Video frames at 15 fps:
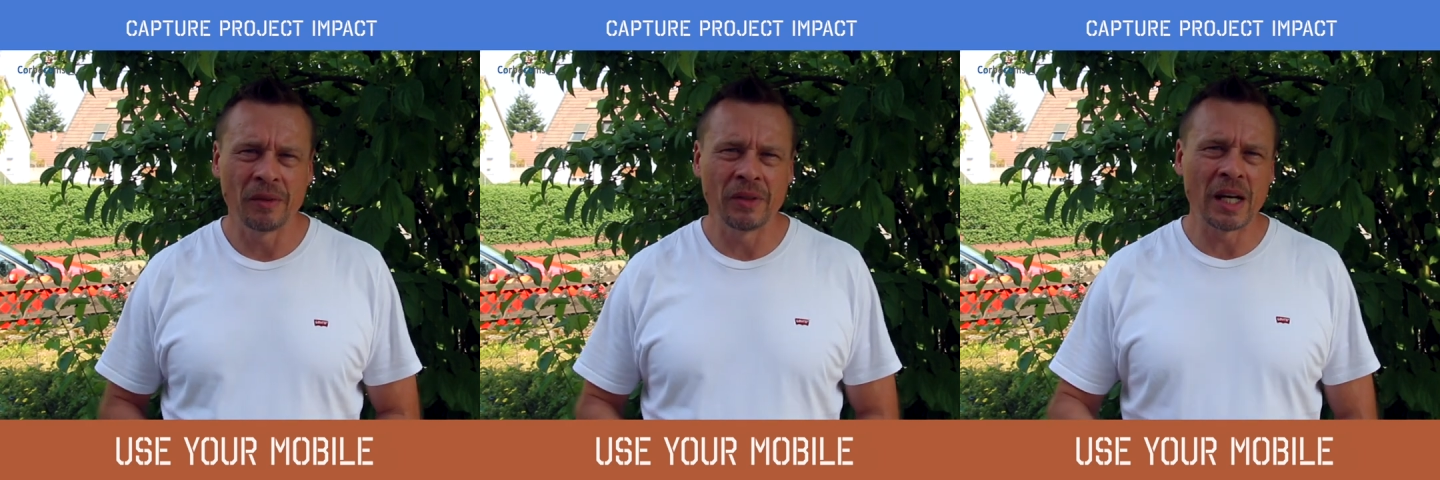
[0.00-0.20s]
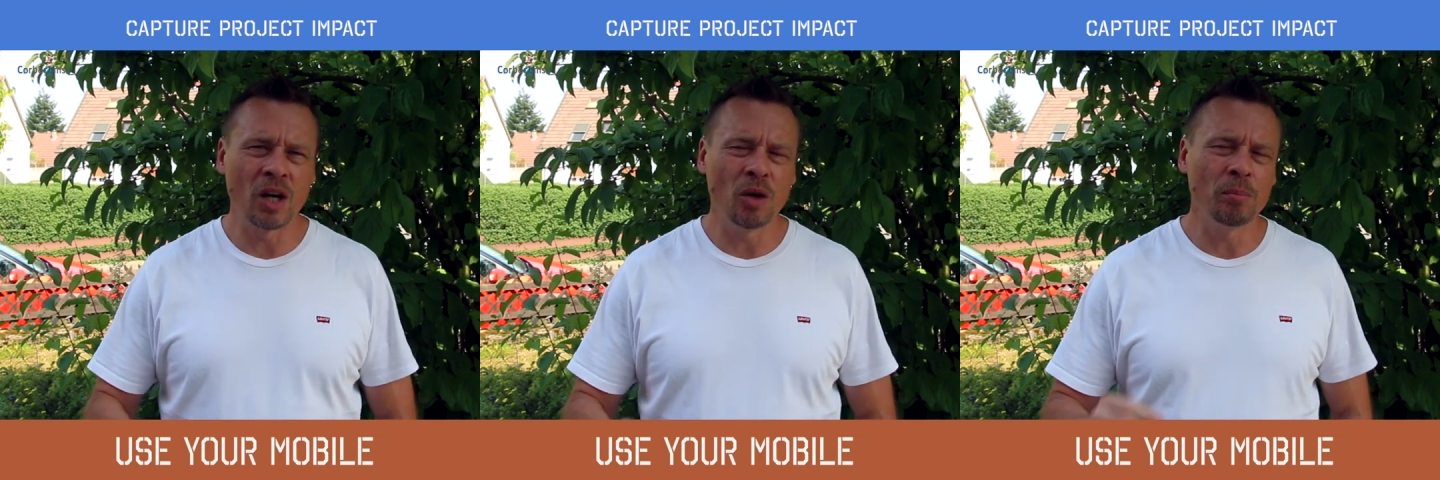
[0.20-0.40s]

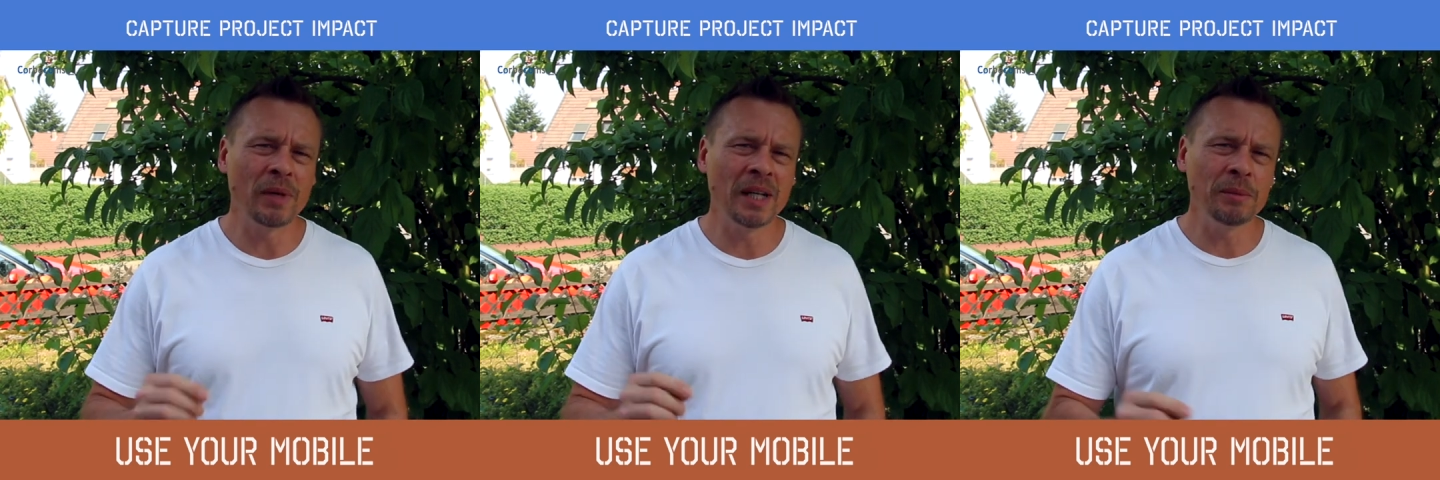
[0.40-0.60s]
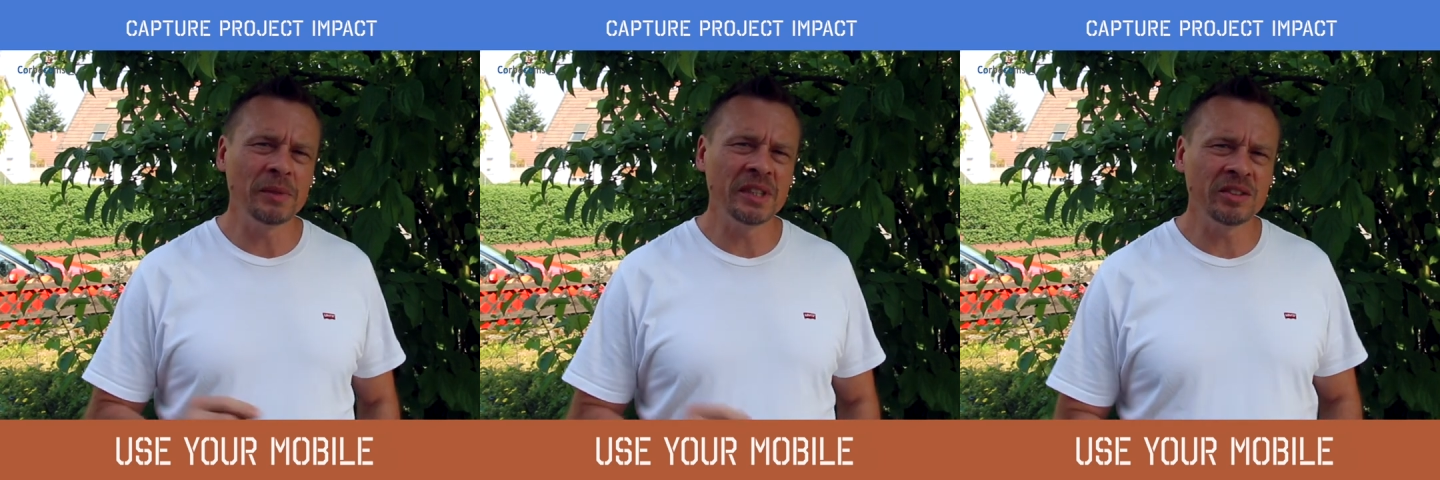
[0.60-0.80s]
Now,
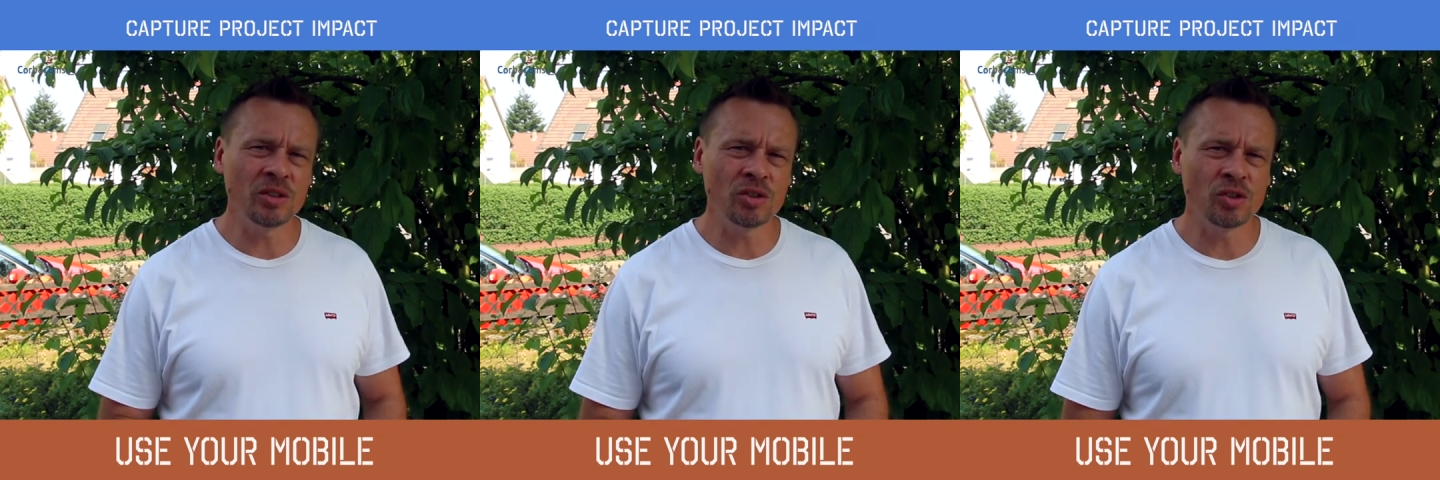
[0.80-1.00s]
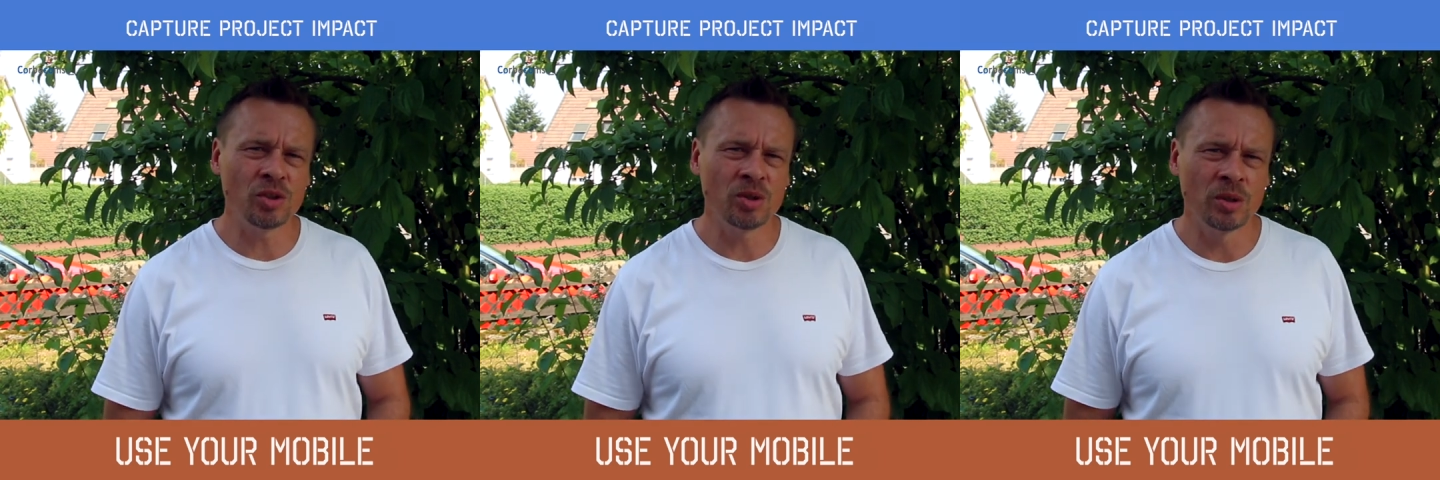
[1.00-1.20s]
my
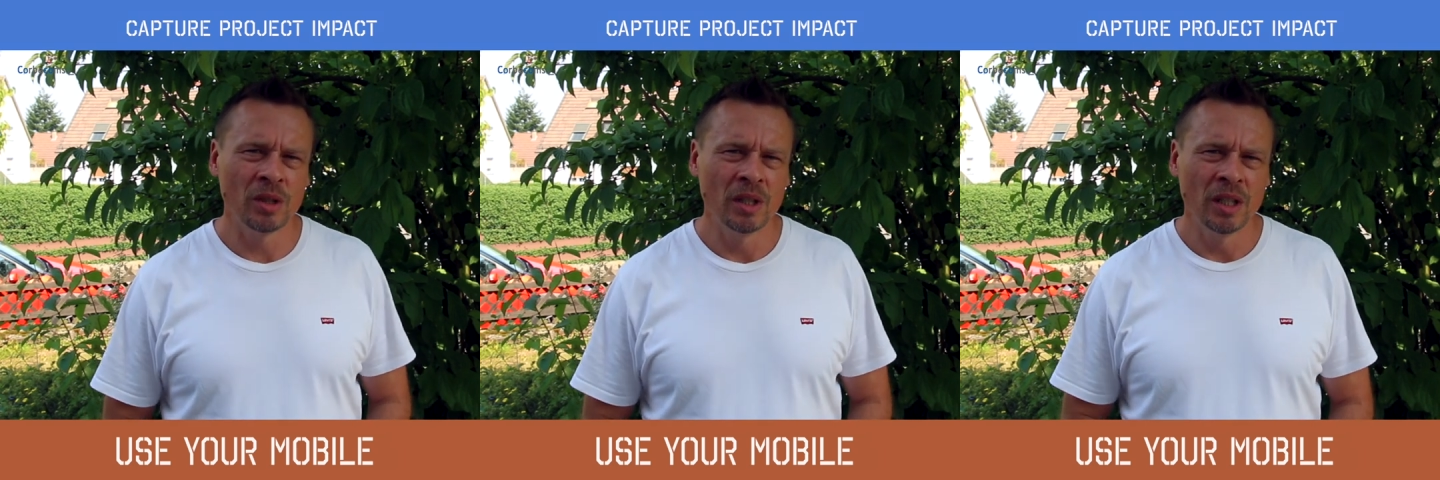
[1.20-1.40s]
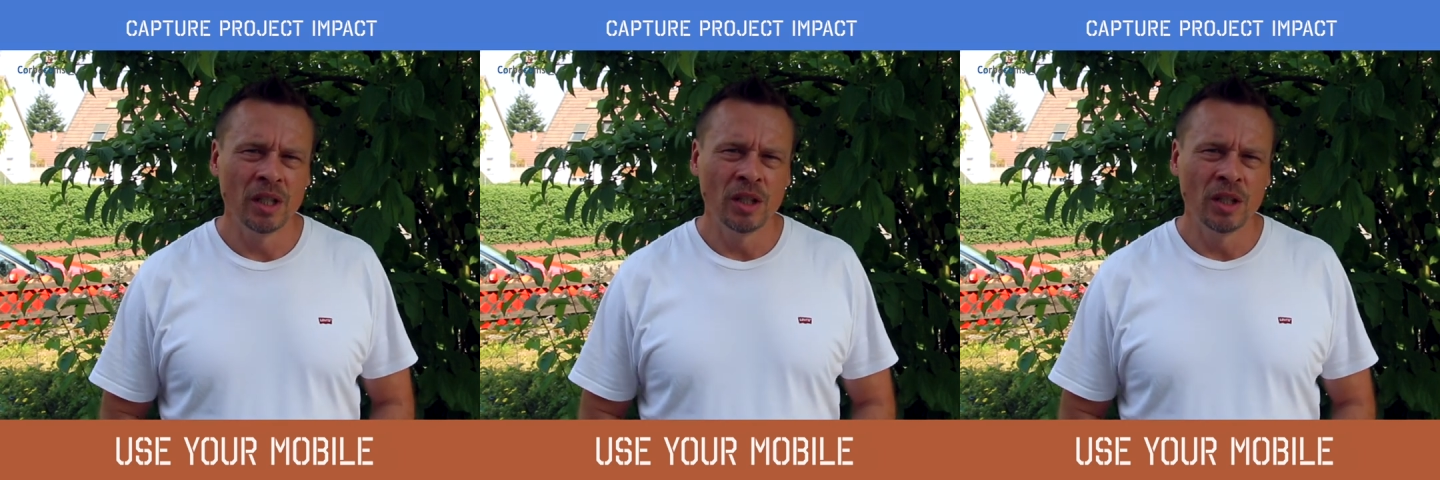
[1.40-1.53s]
message